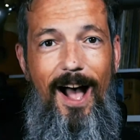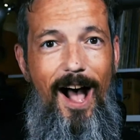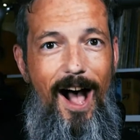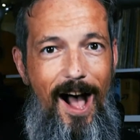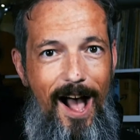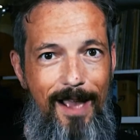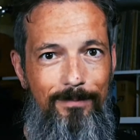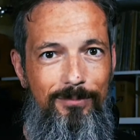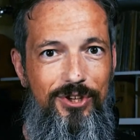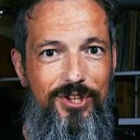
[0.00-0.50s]

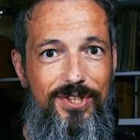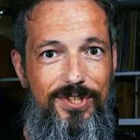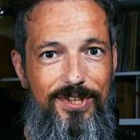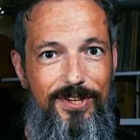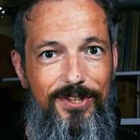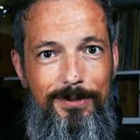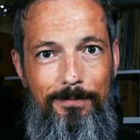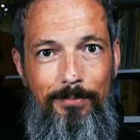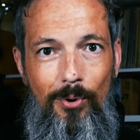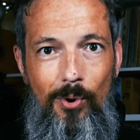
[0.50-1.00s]
I'm just
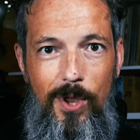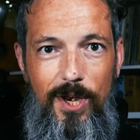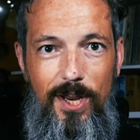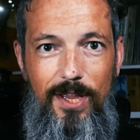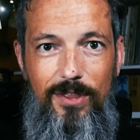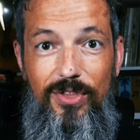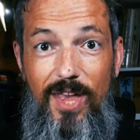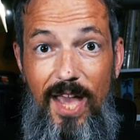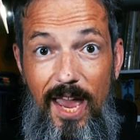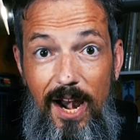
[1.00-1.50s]

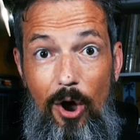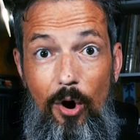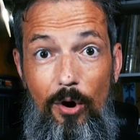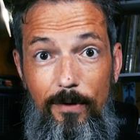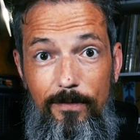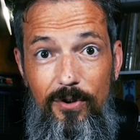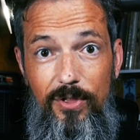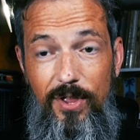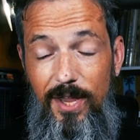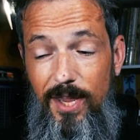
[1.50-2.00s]
disappointed that
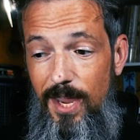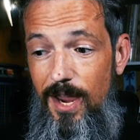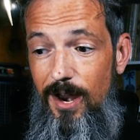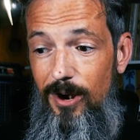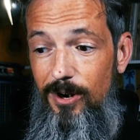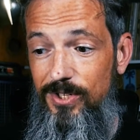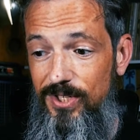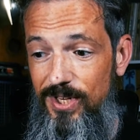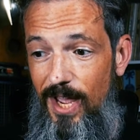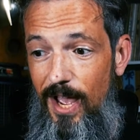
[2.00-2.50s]
over the
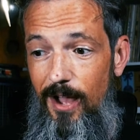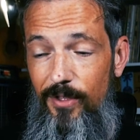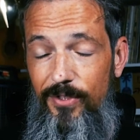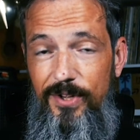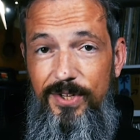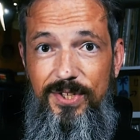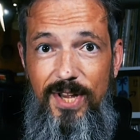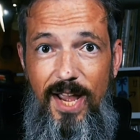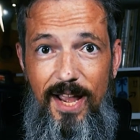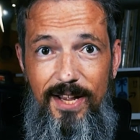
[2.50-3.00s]
years now,
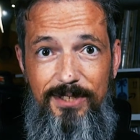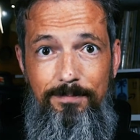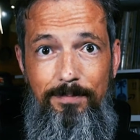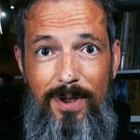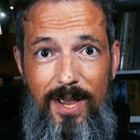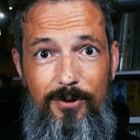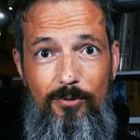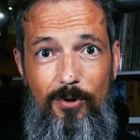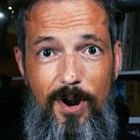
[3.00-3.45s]
this has been